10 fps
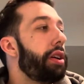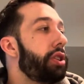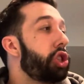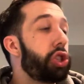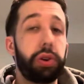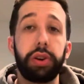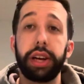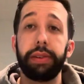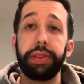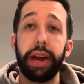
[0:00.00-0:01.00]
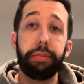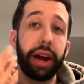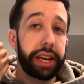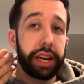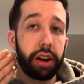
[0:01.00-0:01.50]
Shooting at my
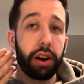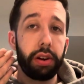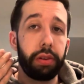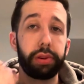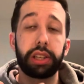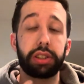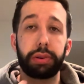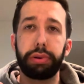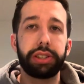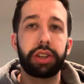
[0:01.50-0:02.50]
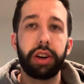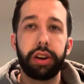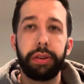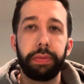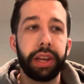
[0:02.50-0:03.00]
ear with the
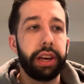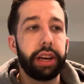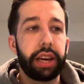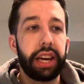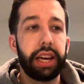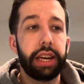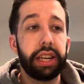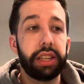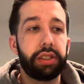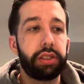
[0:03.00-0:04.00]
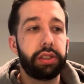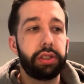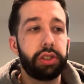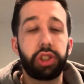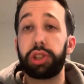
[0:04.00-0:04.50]
suppressor is
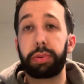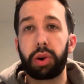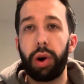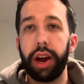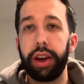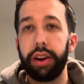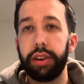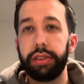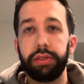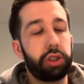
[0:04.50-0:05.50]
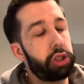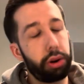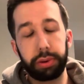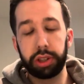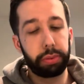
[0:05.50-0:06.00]
super quiet,
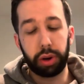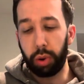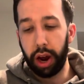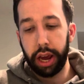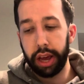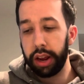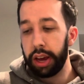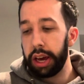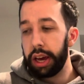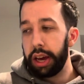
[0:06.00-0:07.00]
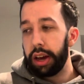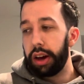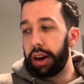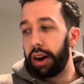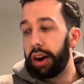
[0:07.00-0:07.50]
super quiet,
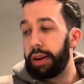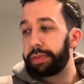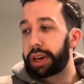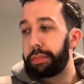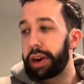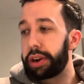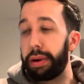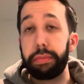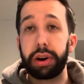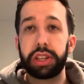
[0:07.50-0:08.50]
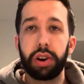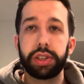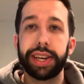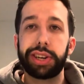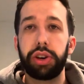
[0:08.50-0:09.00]
compared to my buddy's
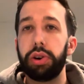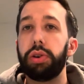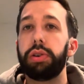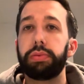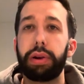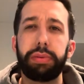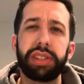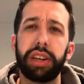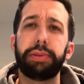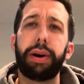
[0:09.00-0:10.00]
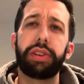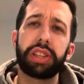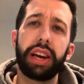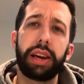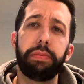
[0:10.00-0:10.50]
RC2. Probably sounds about the
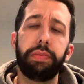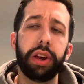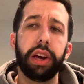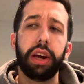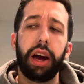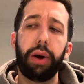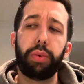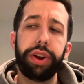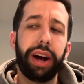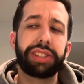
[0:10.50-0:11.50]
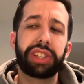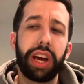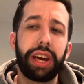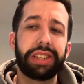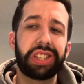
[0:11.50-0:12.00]
same. I would not
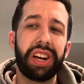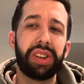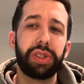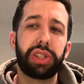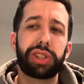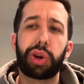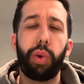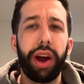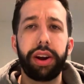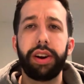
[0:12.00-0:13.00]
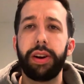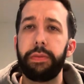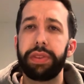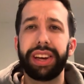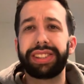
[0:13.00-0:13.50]
say it sounds quieter.
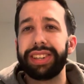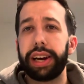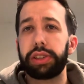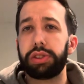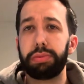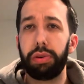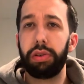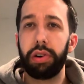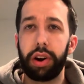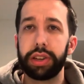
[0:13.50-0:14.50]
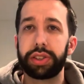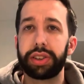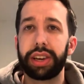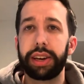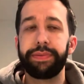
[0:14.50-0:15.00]
It's negligible,
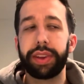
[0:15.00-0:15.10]
honestly.